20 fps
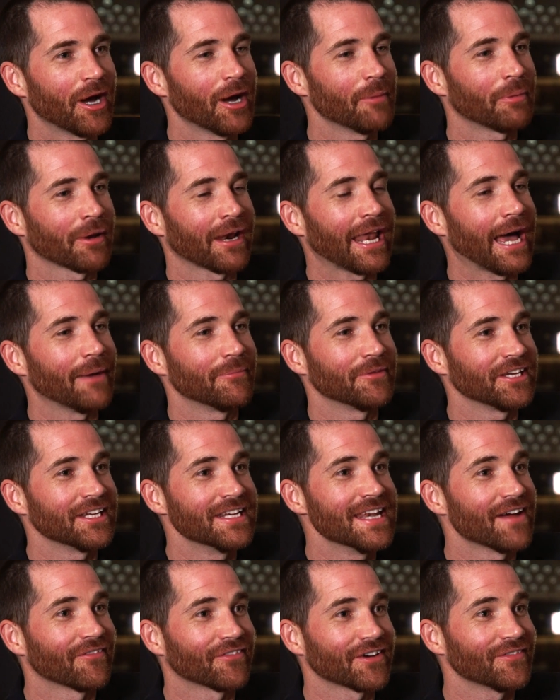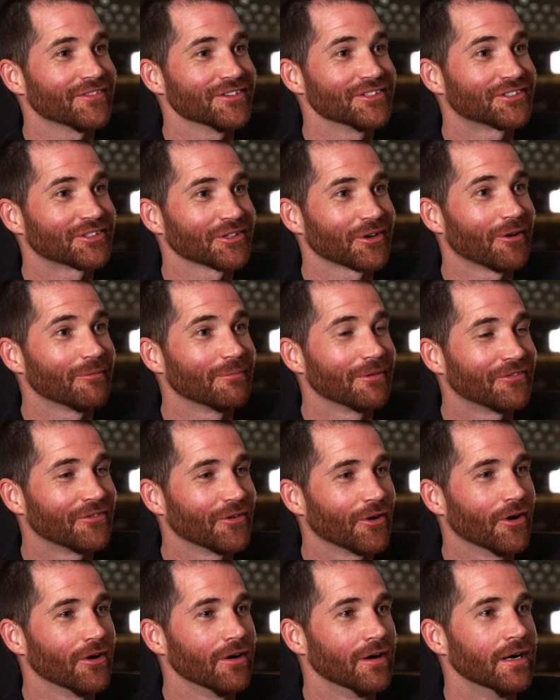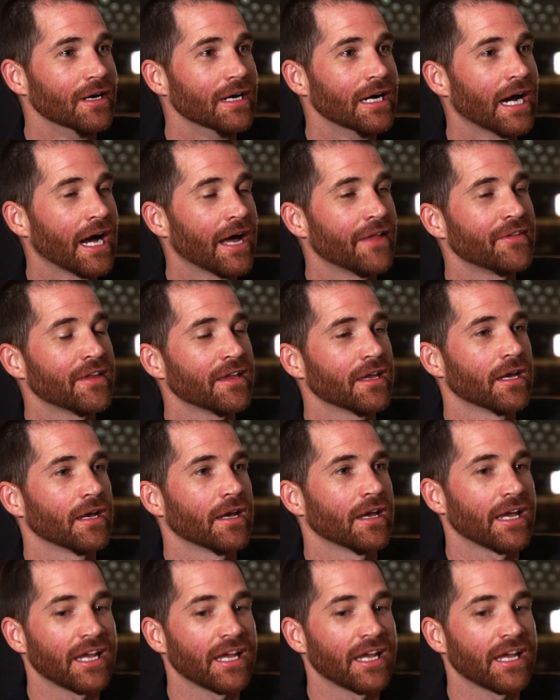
purple app that you never even saw before. Yeah, there's a whole world in